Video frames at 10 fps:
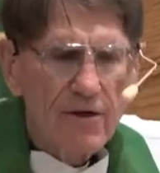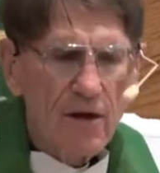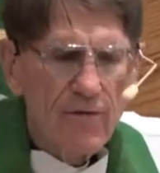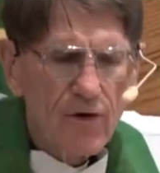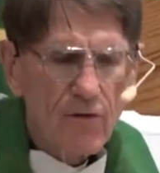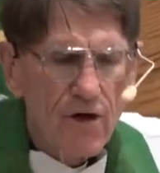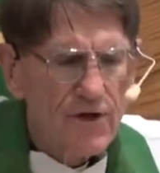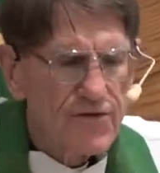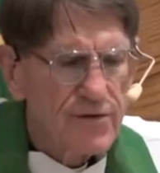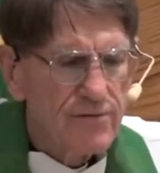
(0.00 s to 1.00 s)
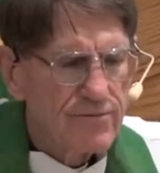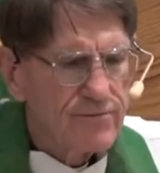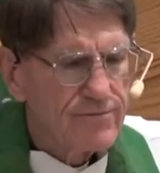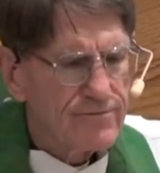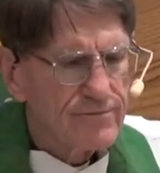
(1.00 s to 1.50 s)
on the
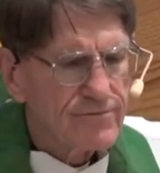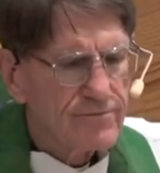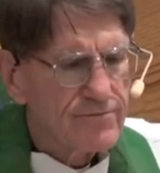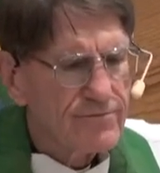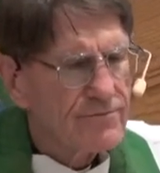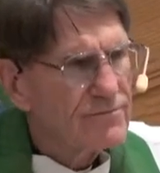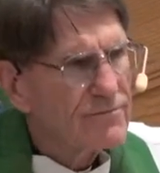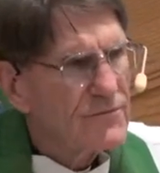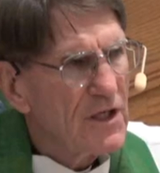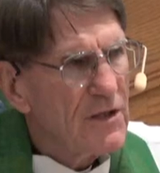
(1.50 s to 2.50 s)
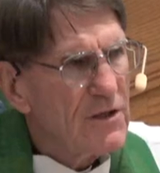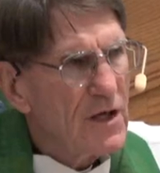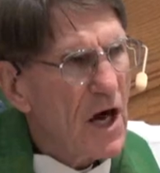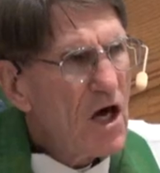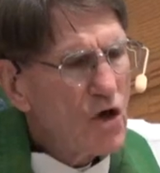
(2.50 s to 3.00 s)
cross.
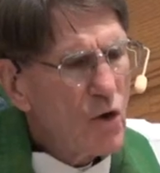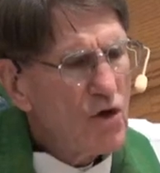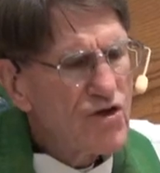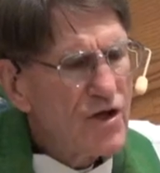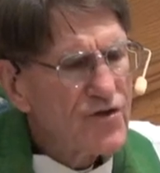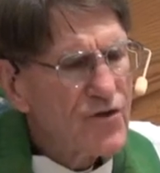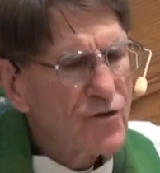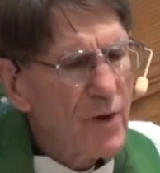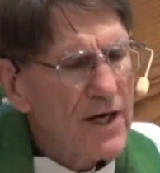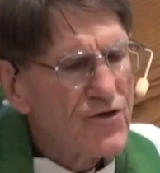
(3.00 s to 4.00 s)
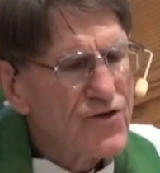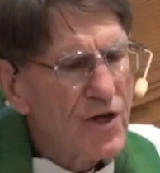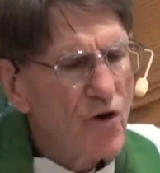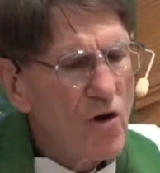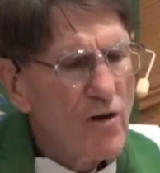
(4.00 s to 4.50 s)
Our Lord Jesus Christ
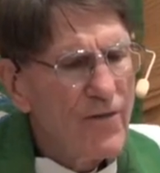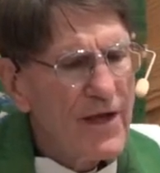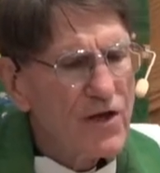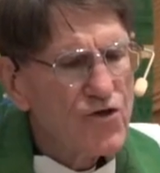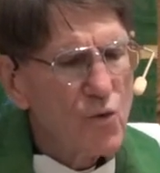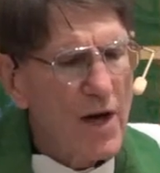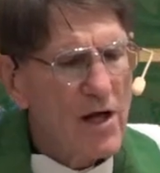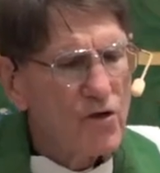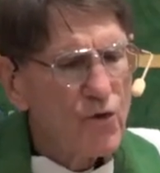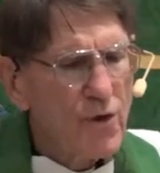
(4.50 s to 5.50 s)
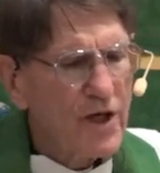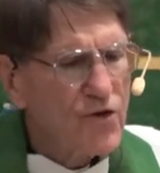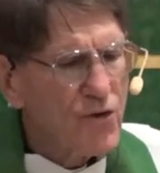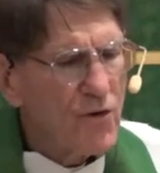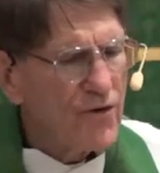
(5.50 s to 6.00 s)
did all things well during
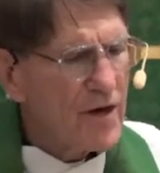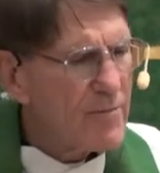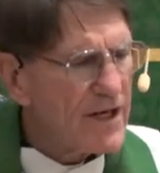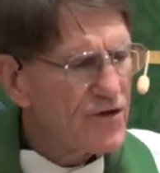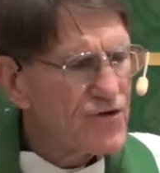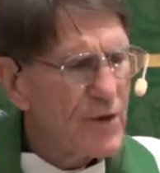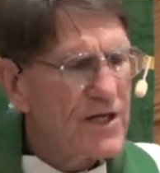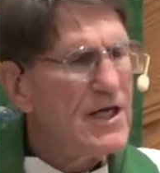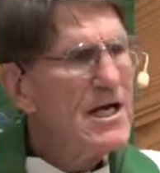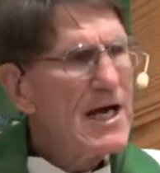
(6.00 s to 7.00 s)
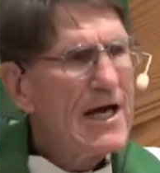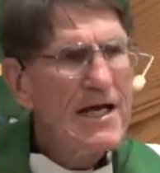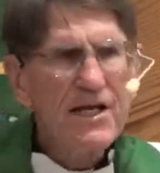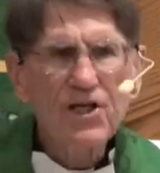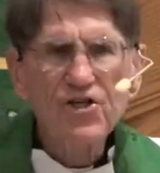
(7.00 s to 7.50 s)
his earthly ministry
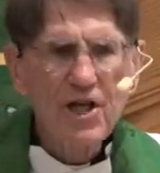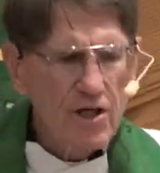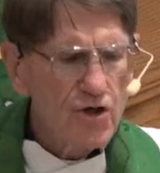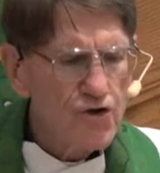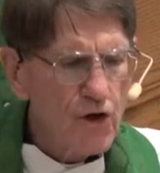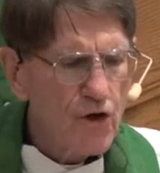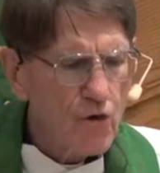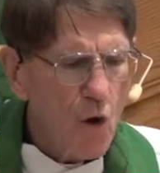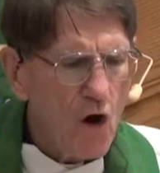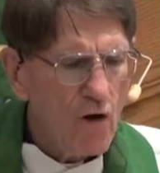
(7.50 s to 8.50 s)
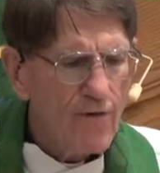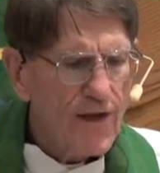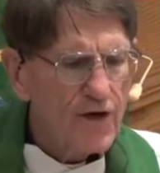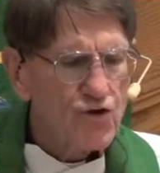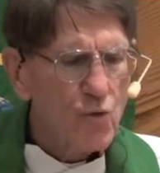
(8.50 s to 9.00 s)
and he continues to do all
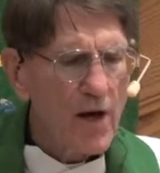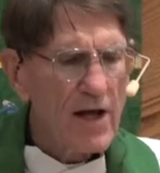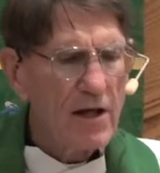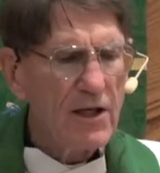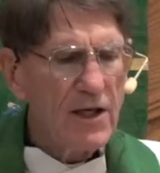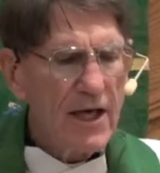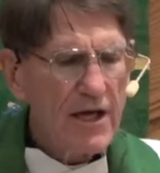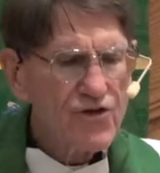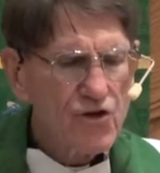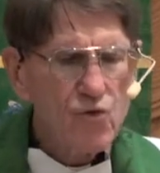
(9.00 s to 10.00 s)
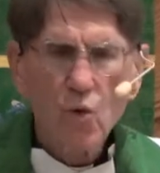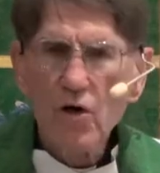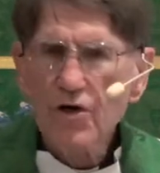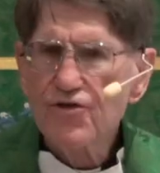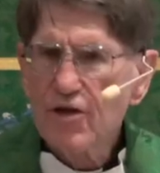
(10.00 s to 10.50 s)
things well as his
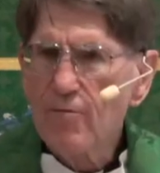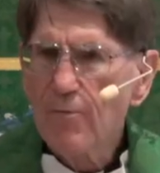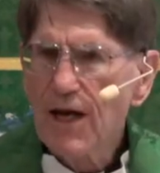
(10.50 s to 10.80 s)
word is